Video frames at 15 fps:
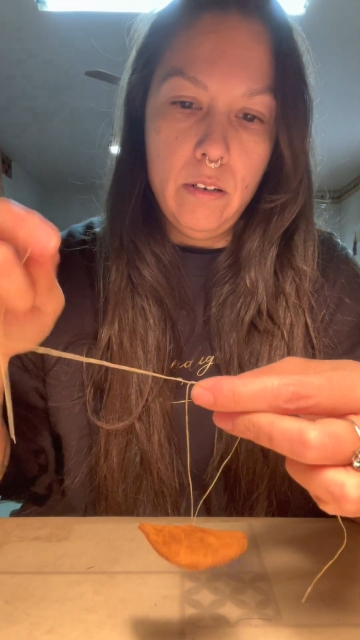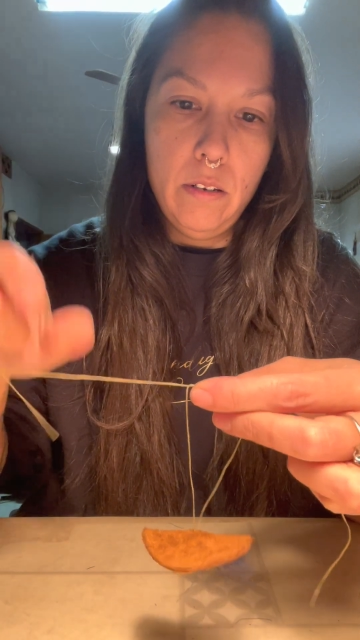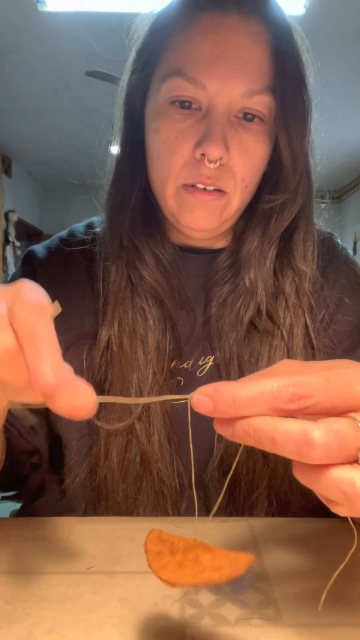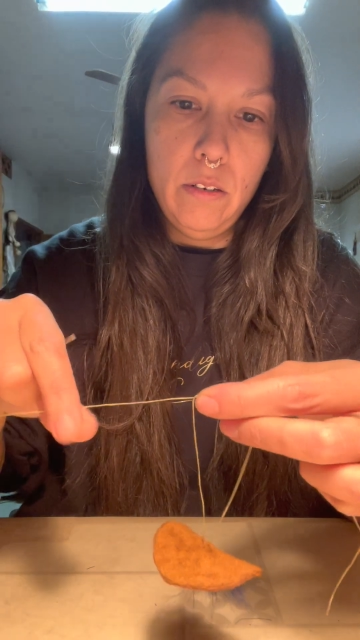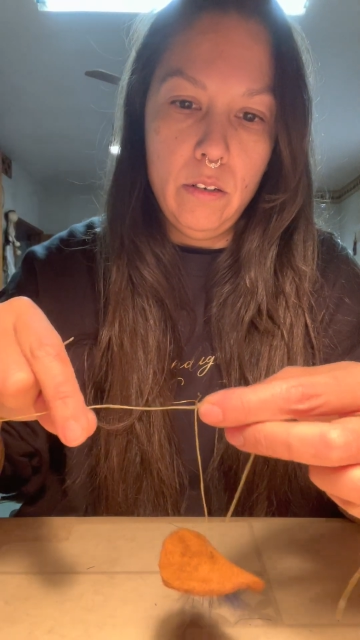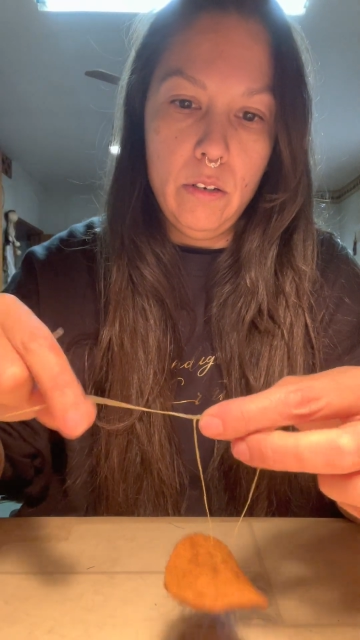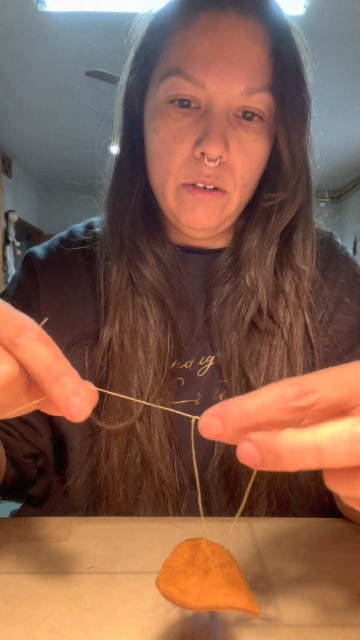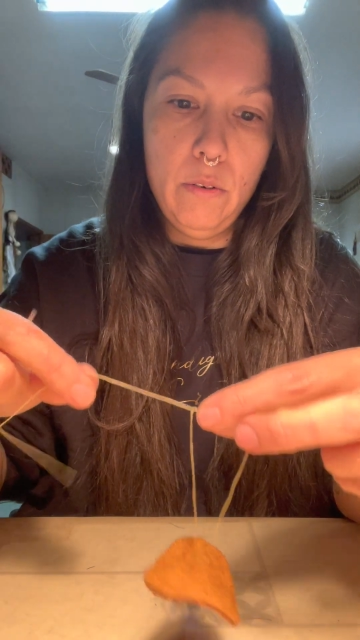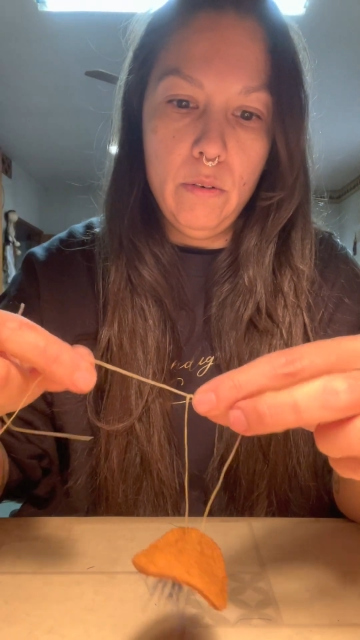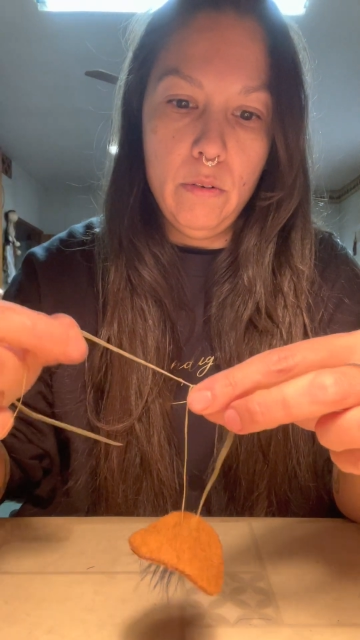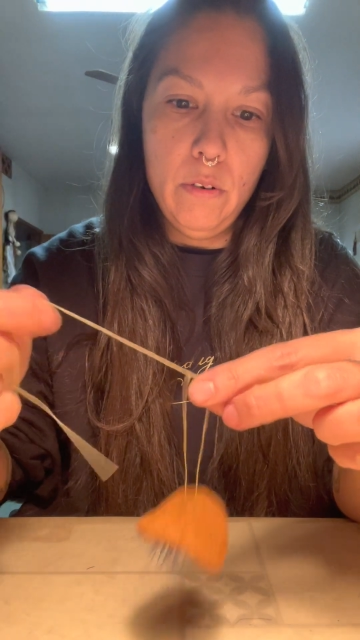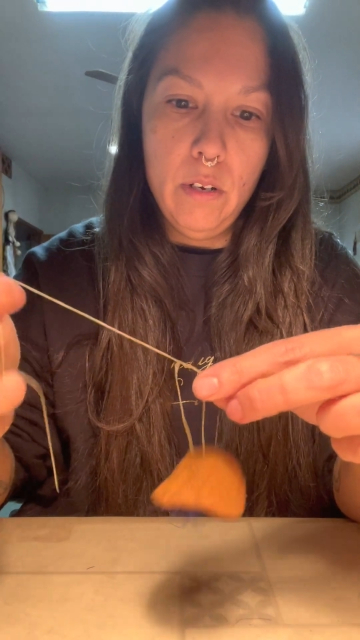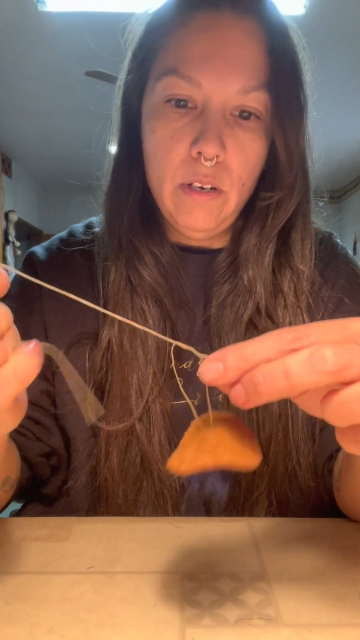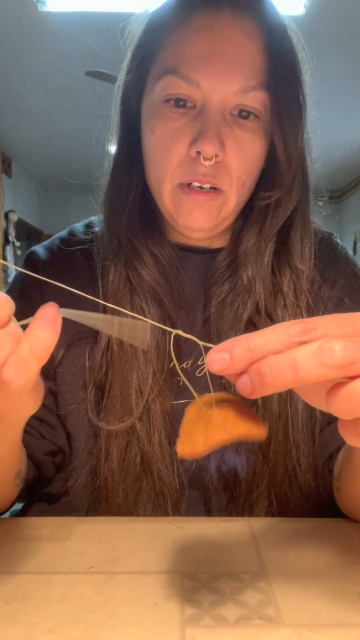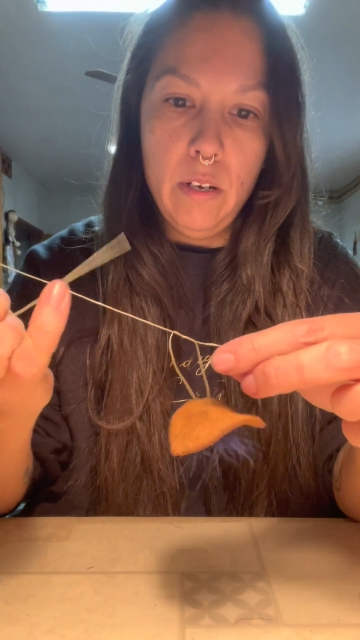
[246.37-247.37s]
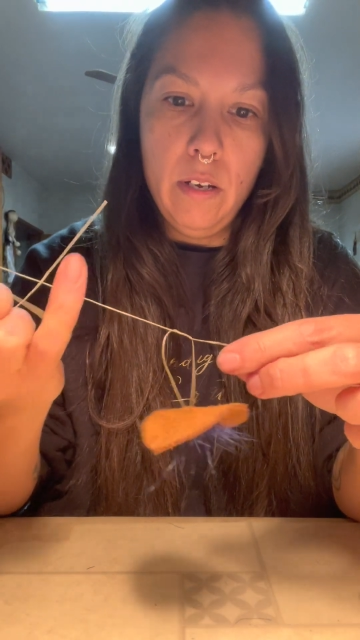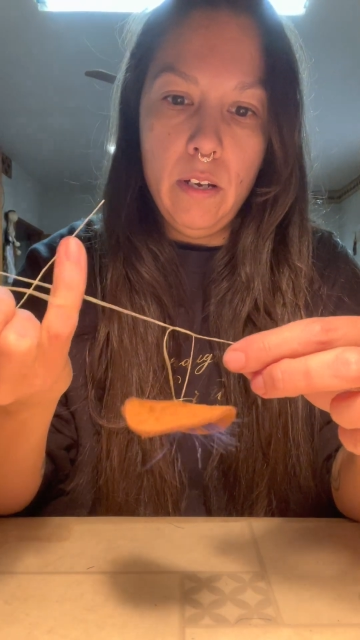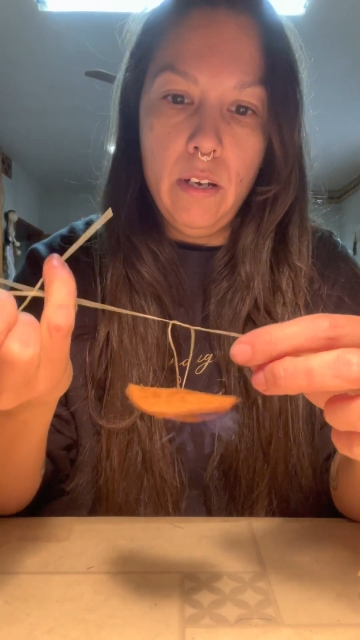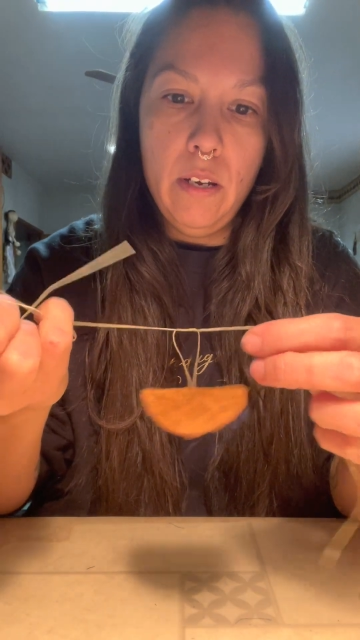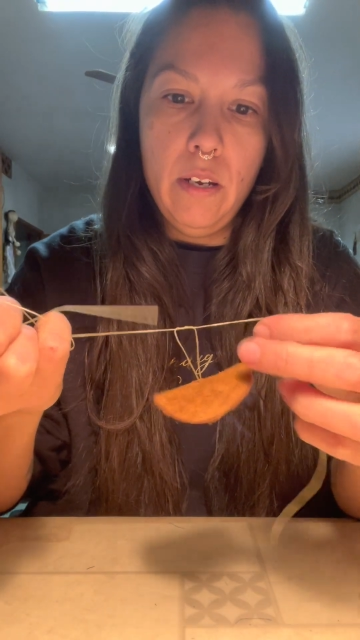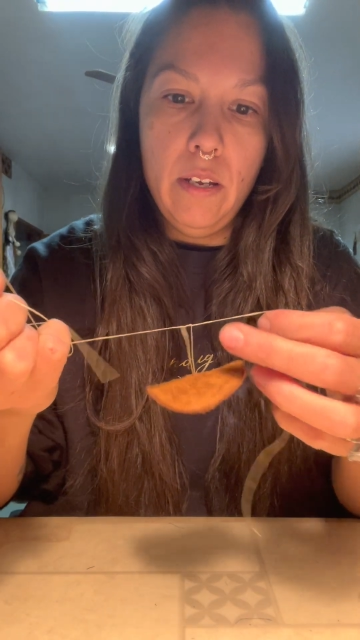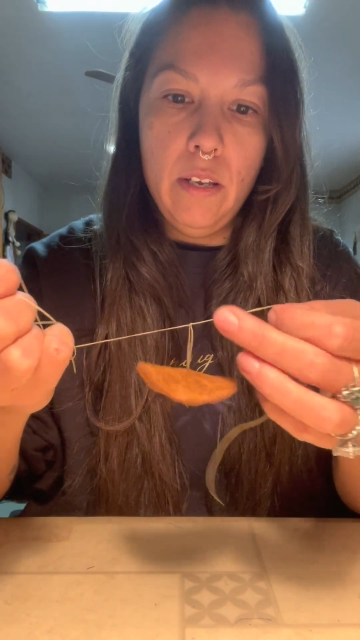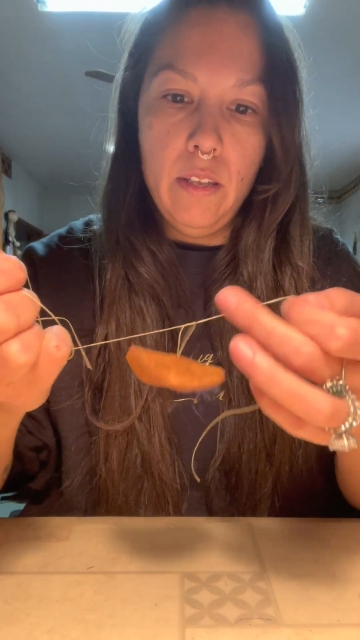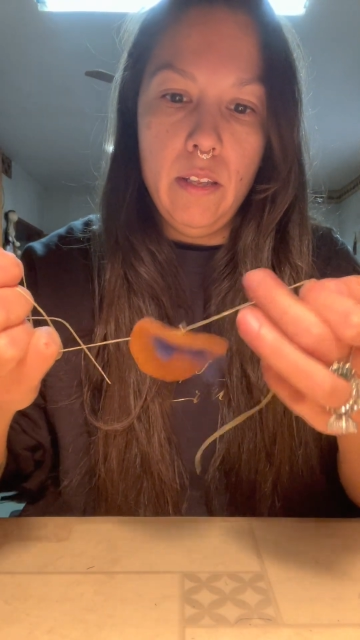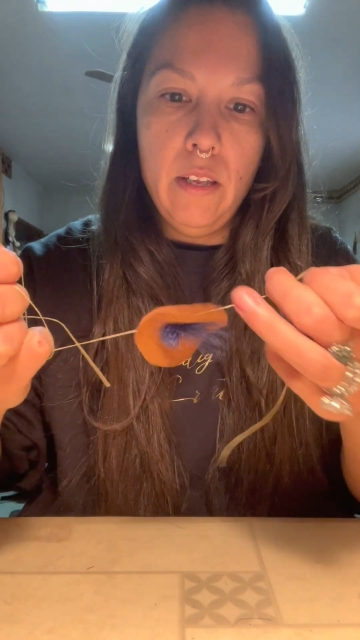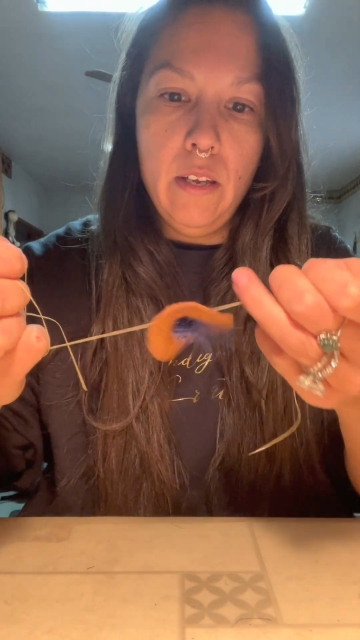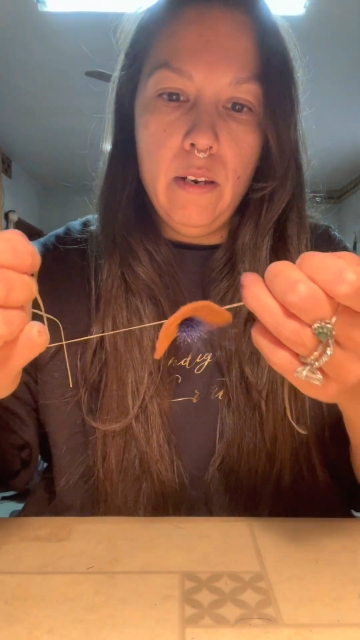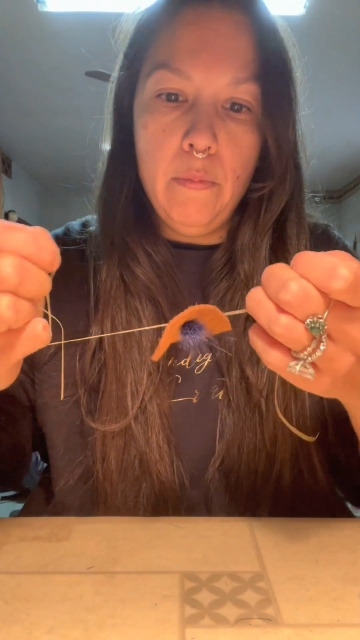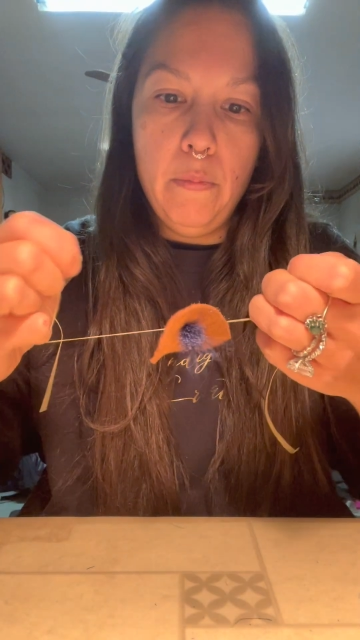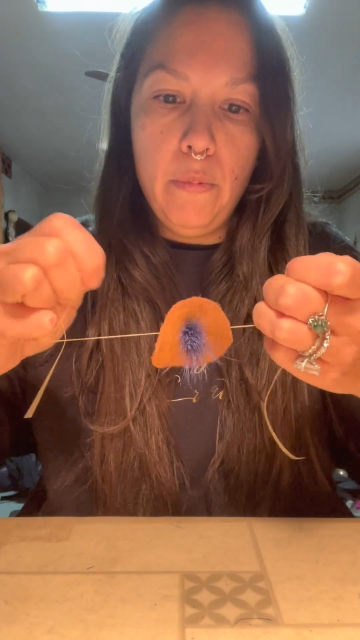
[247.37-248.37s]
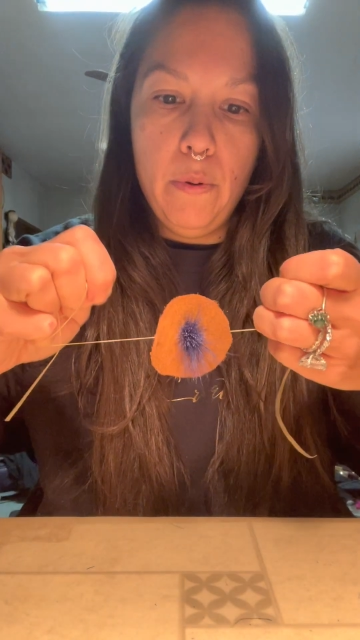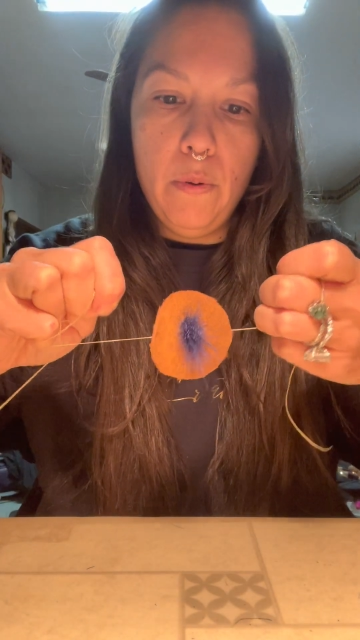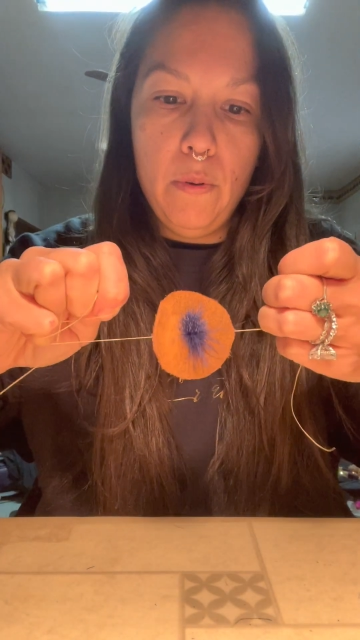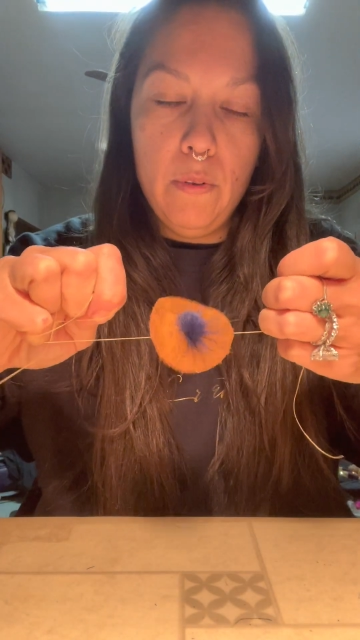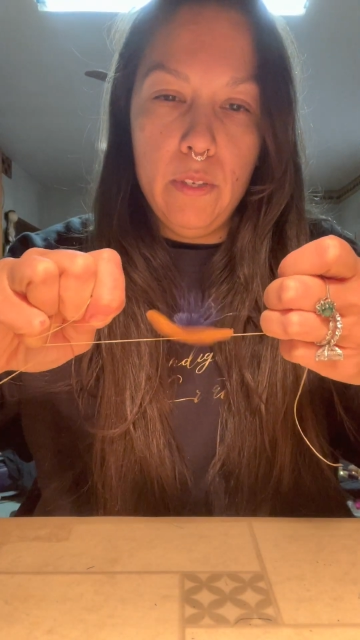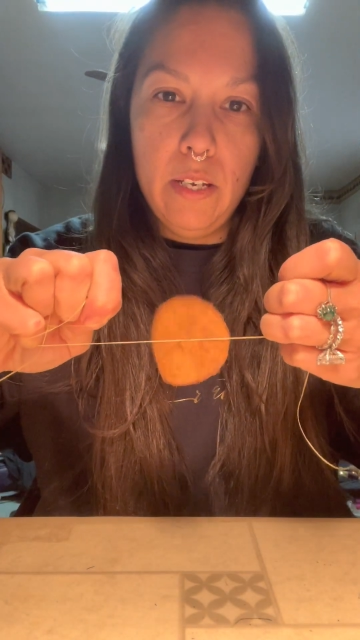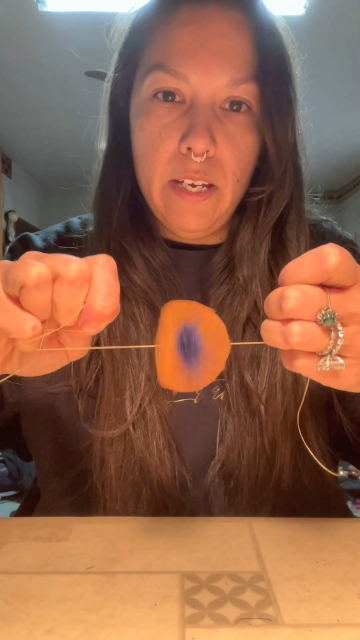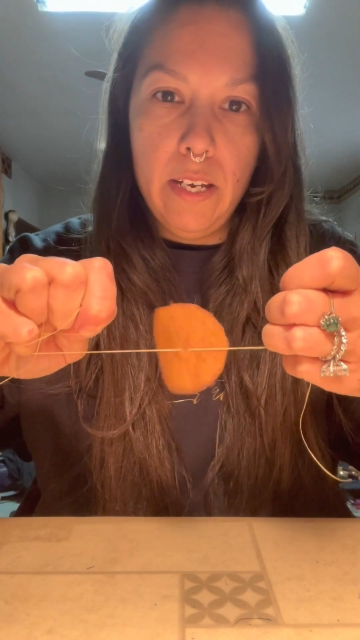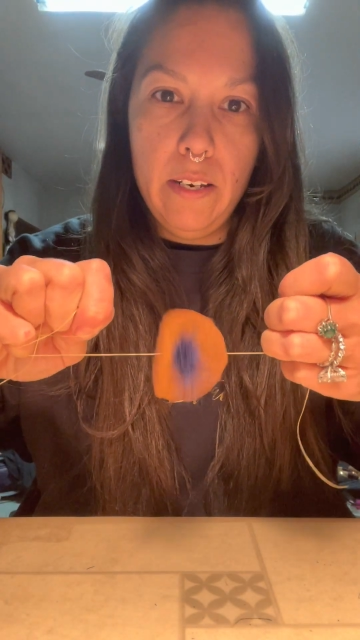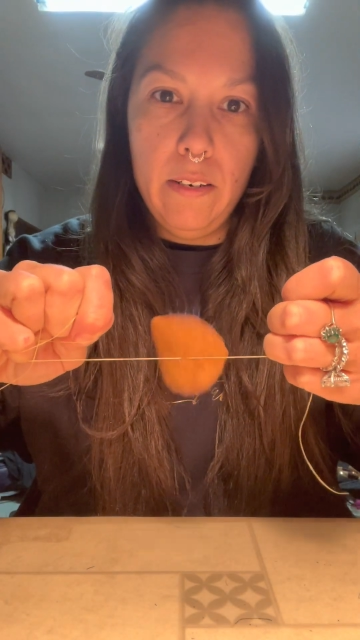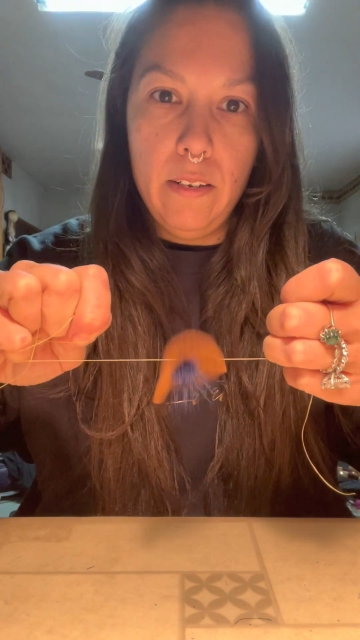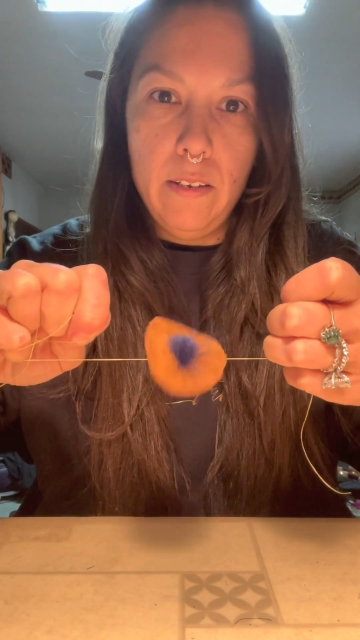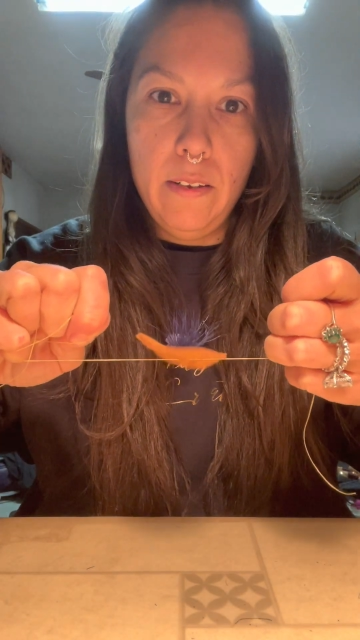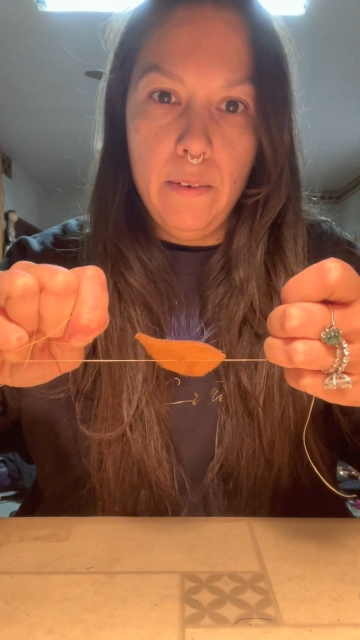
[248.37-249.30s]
2, and then pull tight.